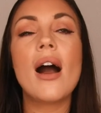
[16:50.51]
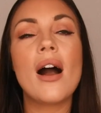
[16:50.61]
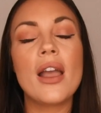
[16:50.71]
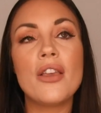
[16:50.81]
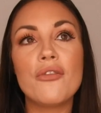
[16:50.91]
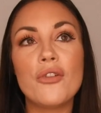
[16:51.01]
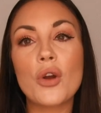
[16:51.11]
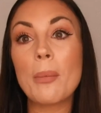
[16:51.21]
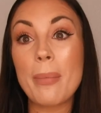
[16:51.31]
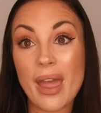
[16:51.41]
if
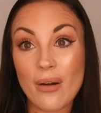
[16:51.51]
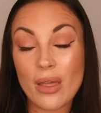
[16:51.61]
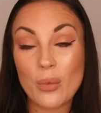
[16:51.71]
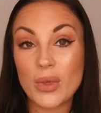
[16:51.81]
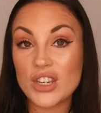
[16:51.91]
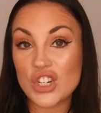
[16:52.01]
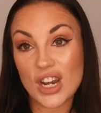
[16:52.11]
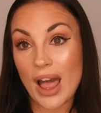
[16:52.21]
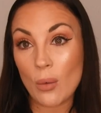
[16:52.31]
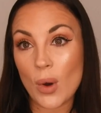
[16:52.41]
you compare it with the
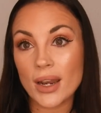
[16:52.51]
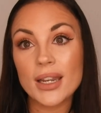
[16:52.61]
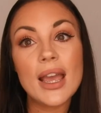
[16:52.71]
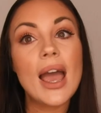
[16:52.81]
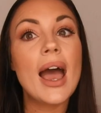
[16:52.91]
Chanel one.